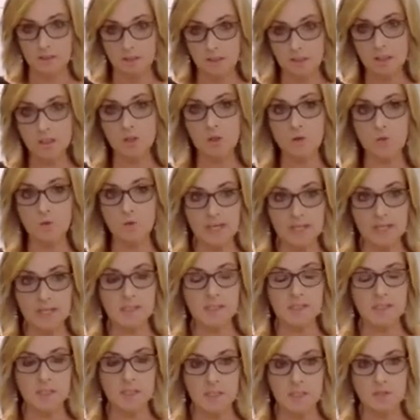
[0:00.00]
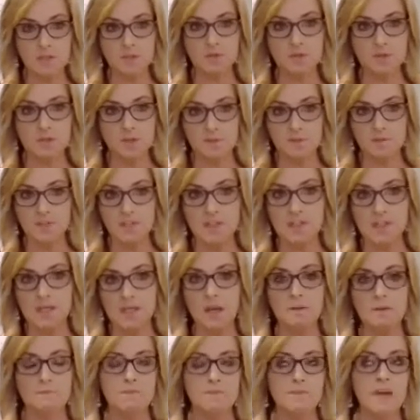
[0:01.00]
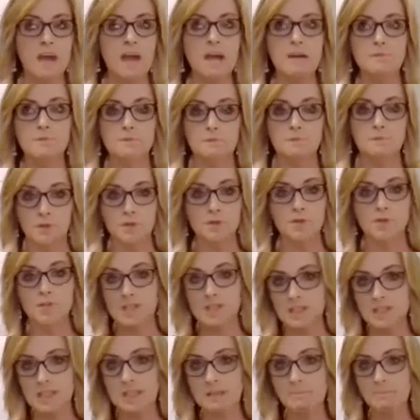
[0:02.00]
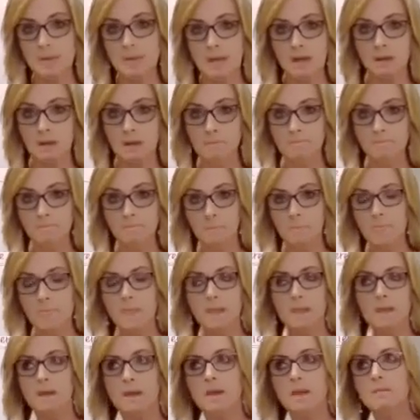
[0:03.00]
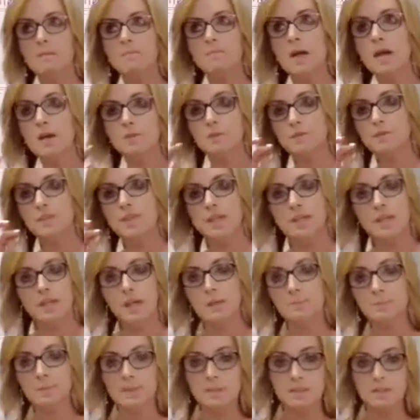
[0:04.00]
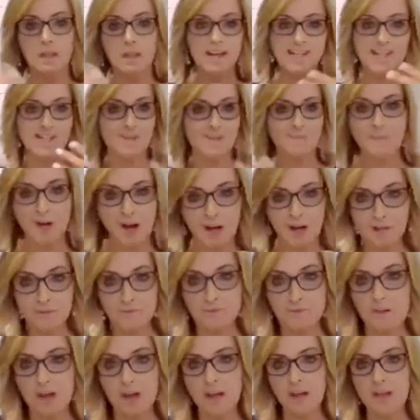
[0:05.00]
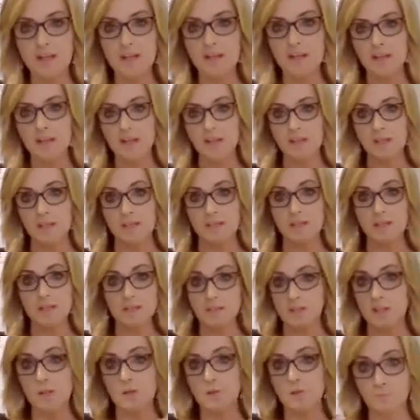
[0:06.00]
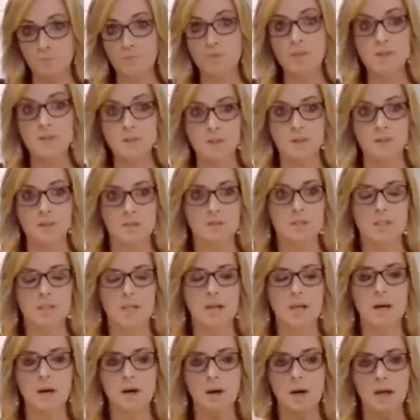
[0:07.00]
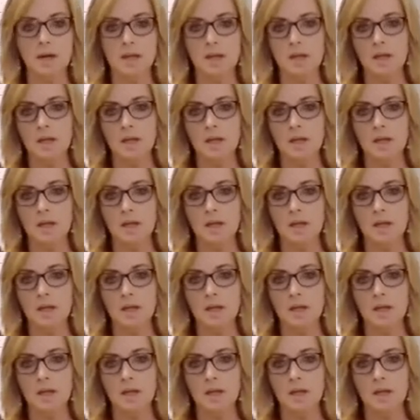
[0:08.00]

18 years of stuff. That first email, other than a couple of lines modified, is the original Tara.